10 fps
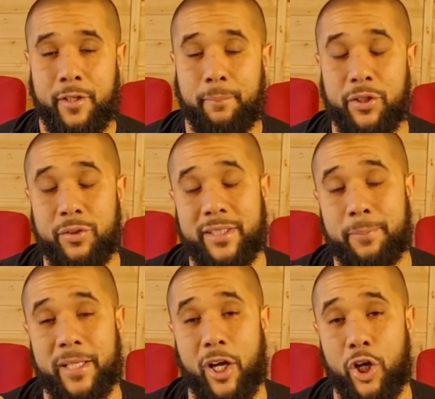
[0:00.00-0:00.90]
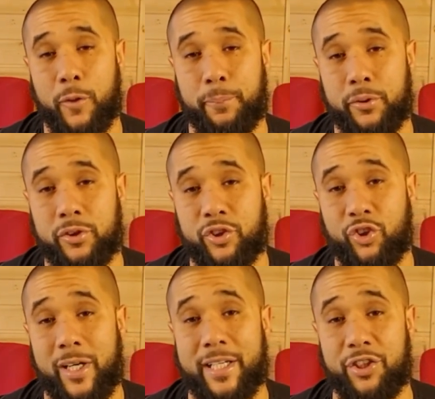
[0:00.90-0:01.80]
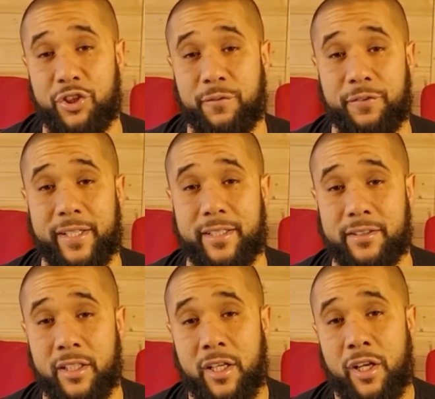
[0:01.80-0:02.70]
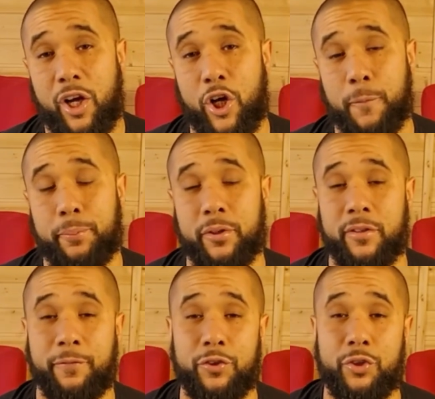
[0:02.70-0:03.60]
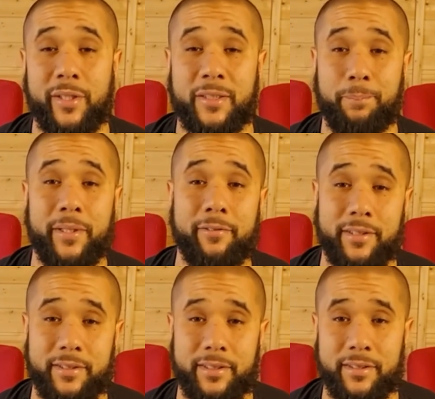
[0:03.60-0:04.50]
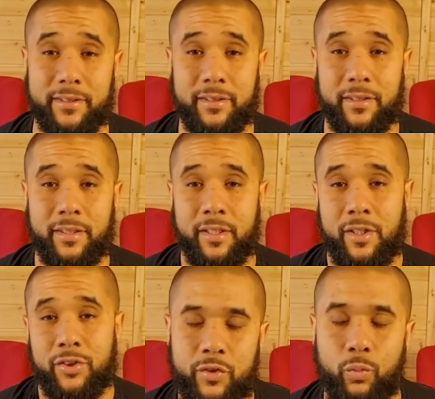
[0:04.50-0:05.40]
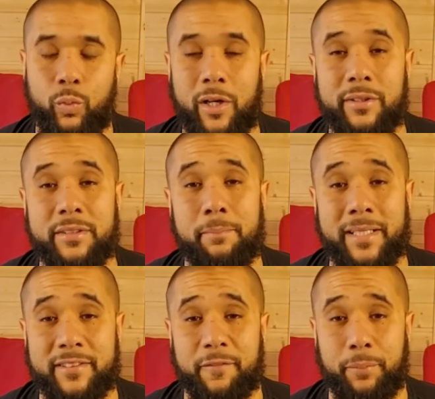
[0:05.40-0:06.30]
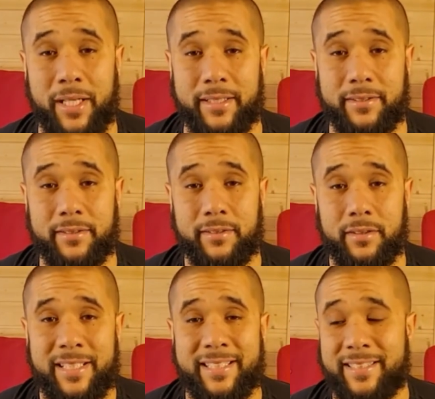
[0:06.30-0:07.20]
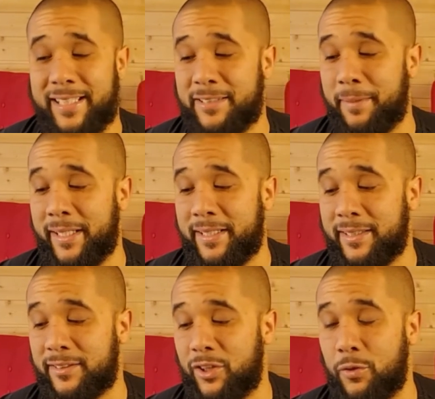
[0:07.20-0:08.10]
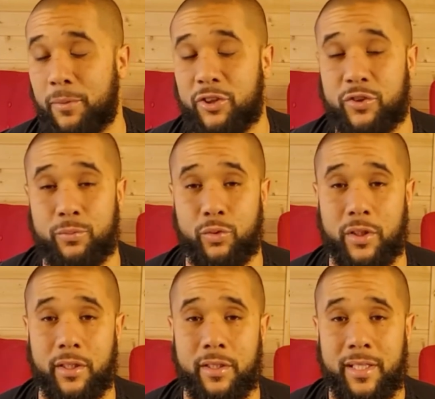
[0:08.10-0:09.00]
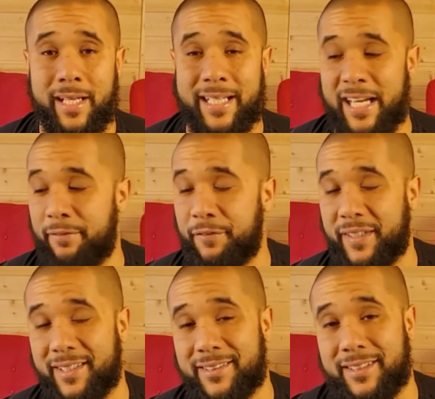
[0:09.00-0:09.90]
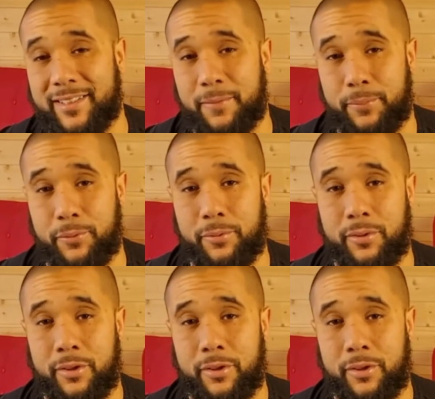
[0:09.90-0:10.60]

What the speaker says: But you need to be open to trying new things, open for new experiences. The world is a massive place. The internet is making it so much smaller and everything accessible.